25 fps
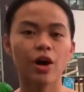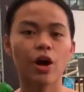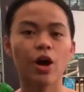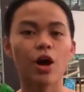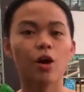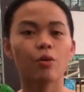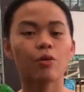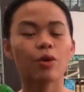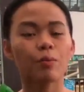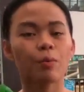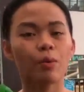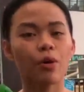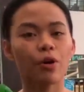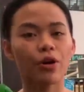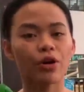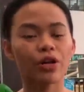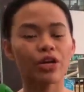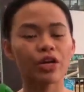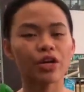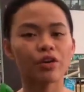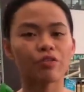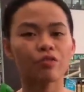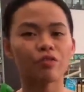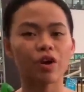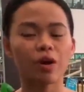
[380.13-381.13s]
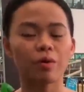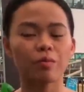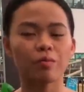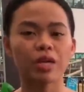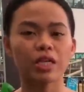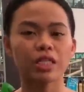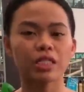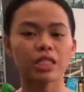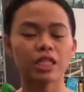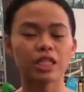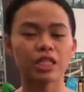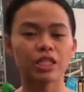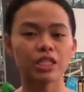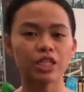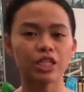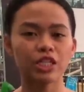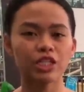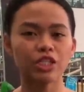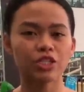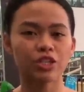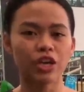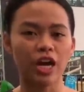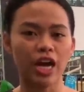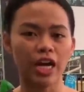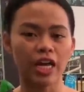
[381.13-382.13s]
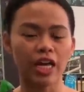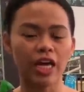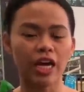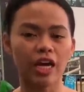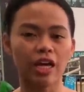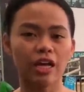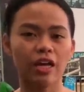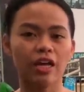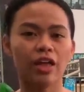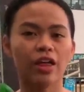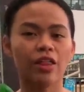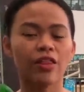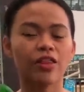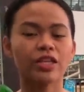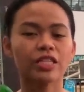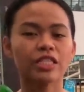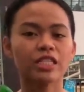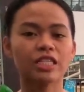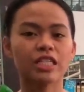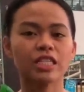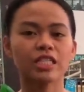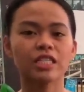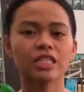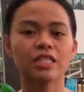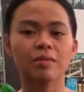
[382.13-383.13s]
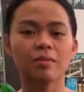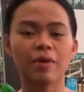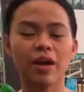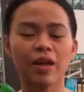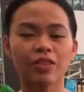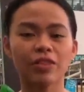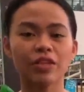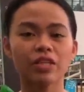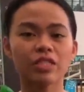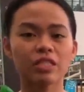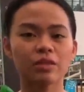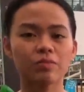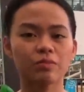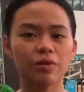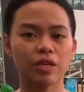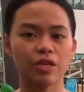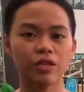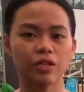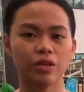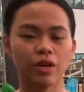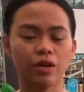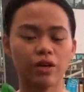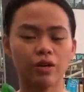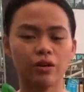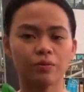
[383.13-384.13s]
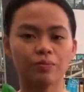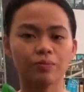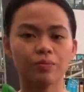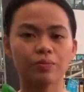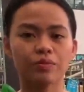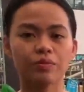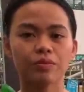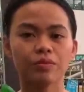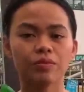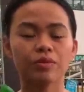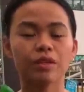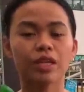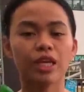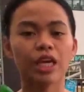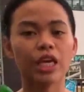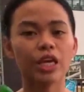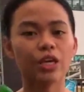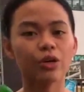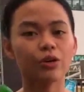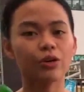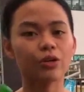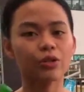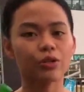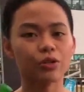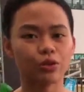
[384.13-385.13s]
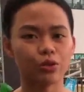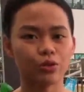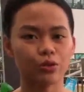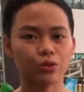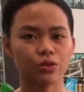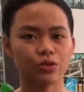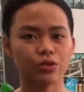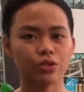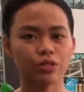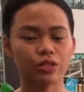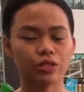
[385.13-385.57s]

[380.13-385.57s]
Reporting from Sydney, Australia, this is Samantha Danilo, Eagle News.